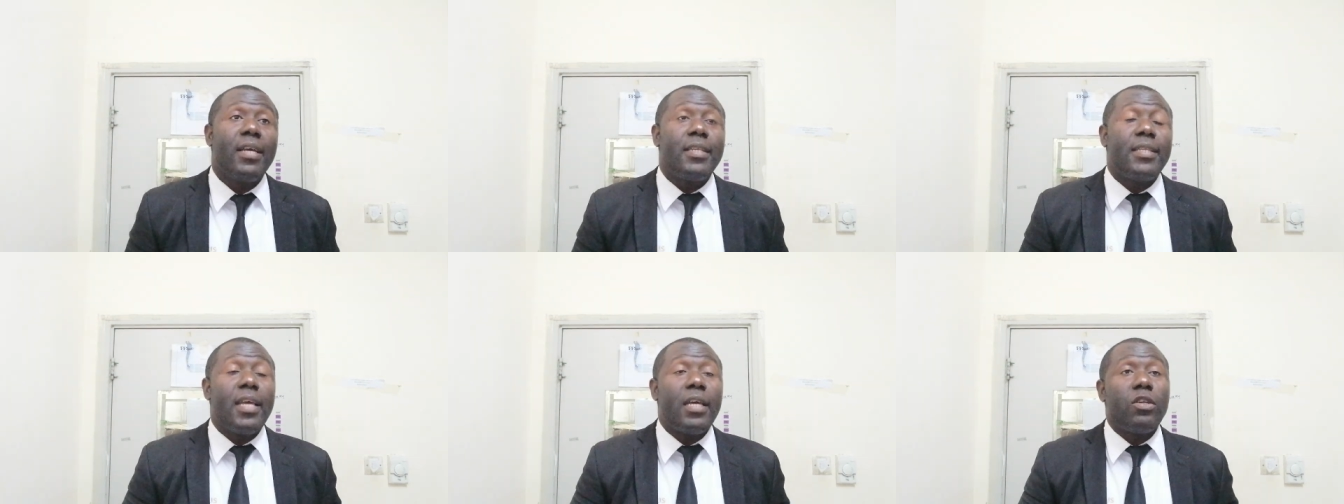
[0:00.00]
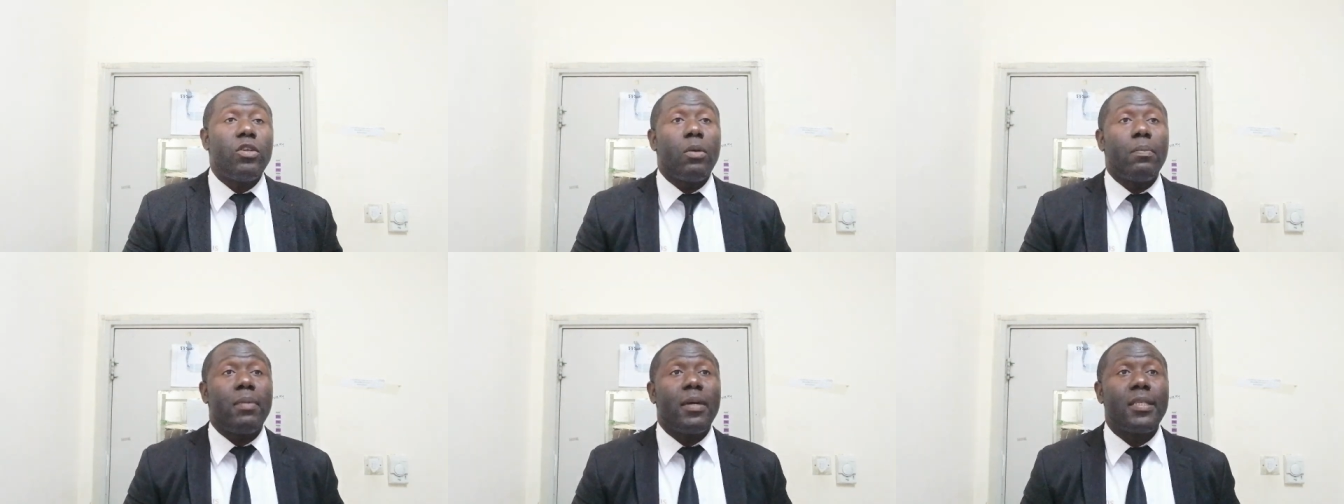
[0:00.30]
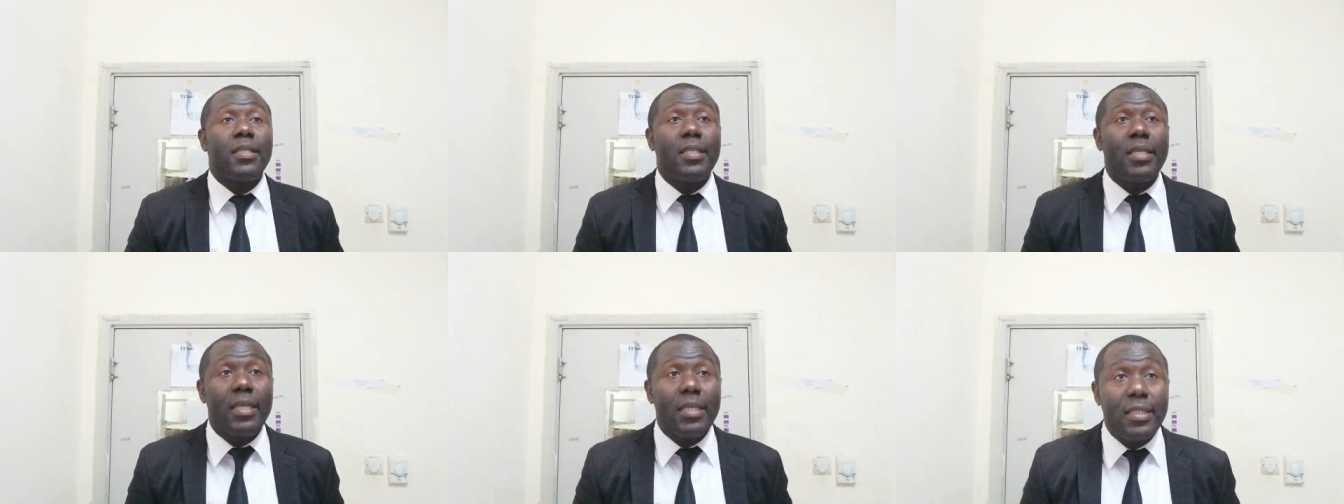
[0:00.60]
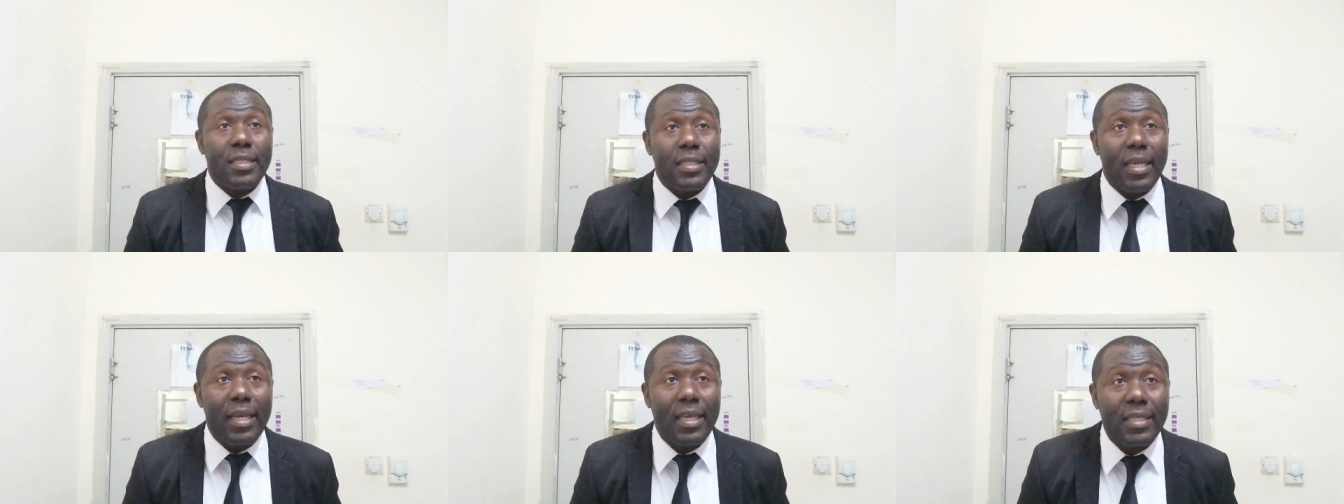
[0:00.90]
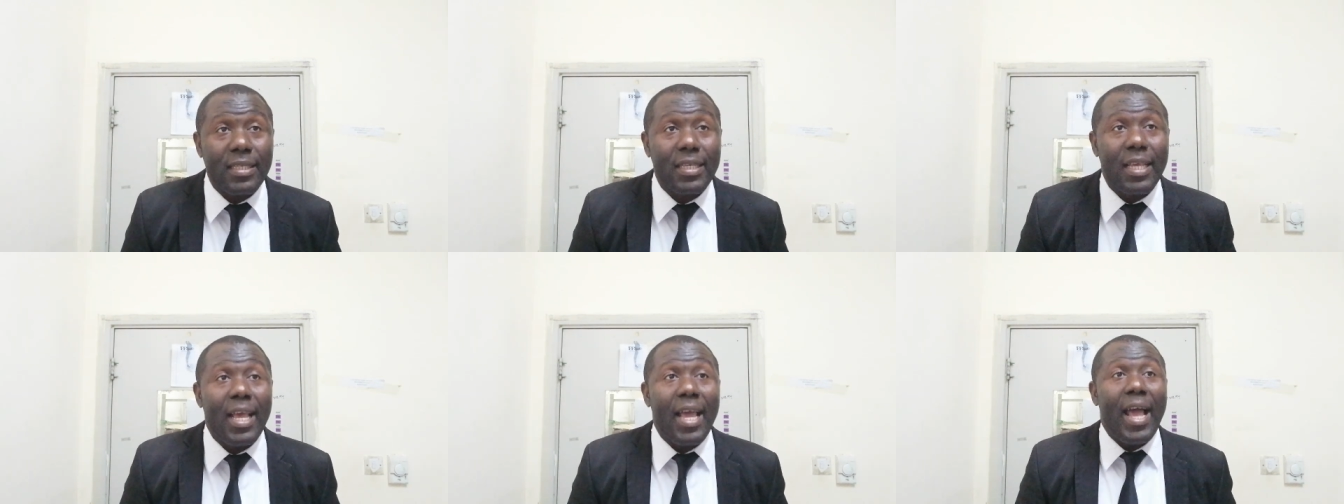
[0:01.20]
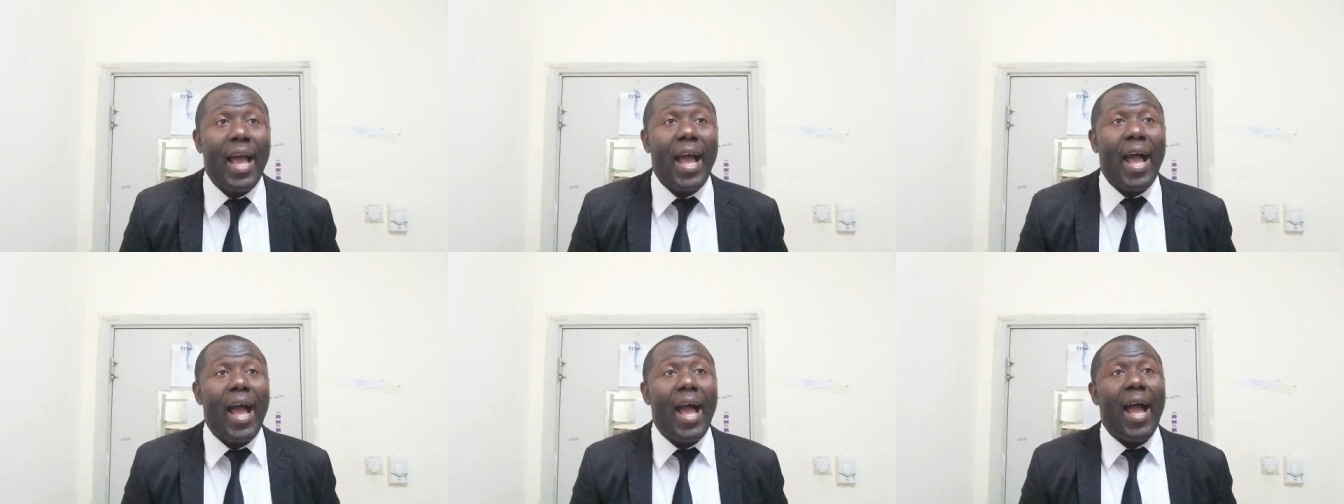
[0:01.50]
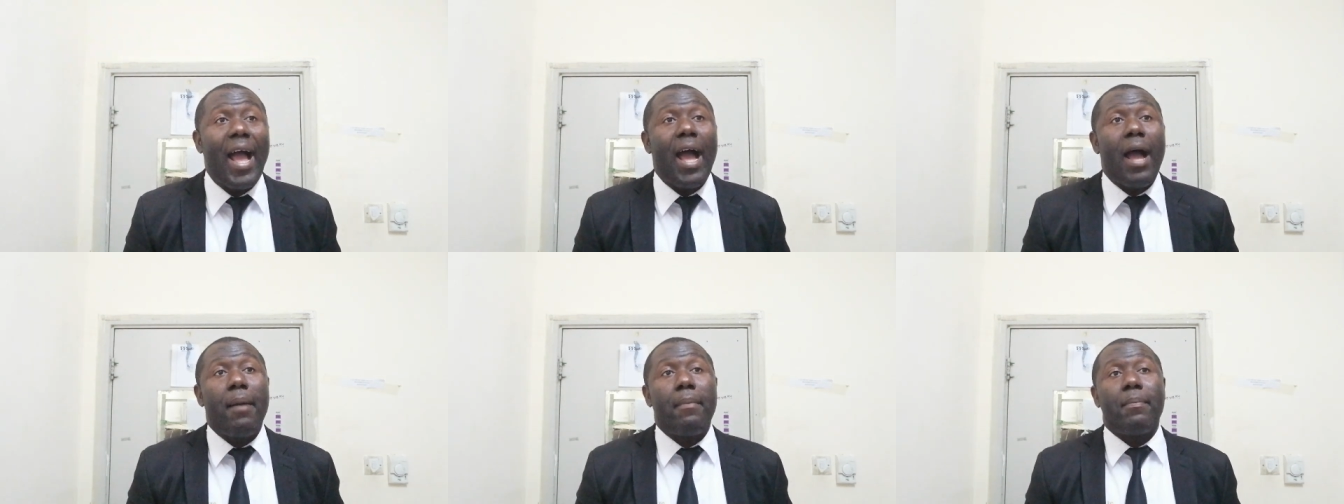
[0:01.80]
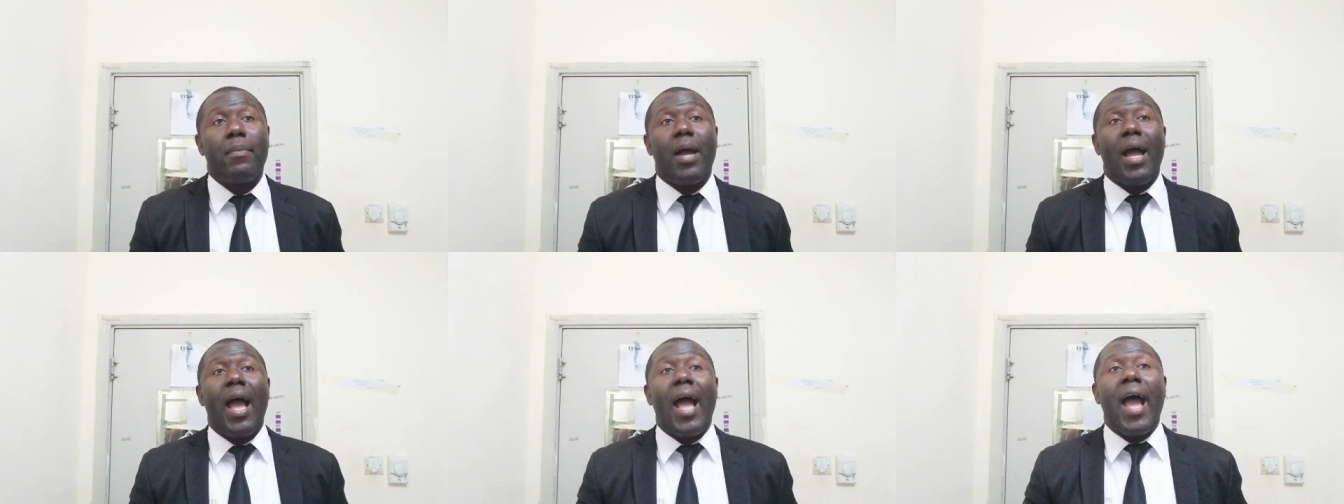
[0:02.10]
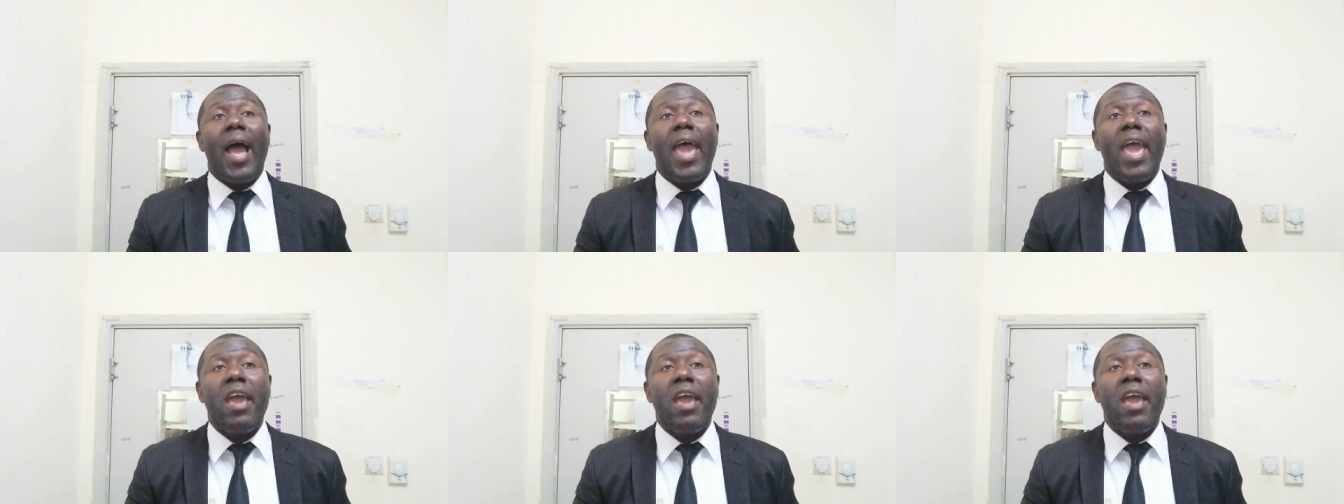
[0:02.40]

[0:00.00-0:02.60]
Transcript: Then number six says a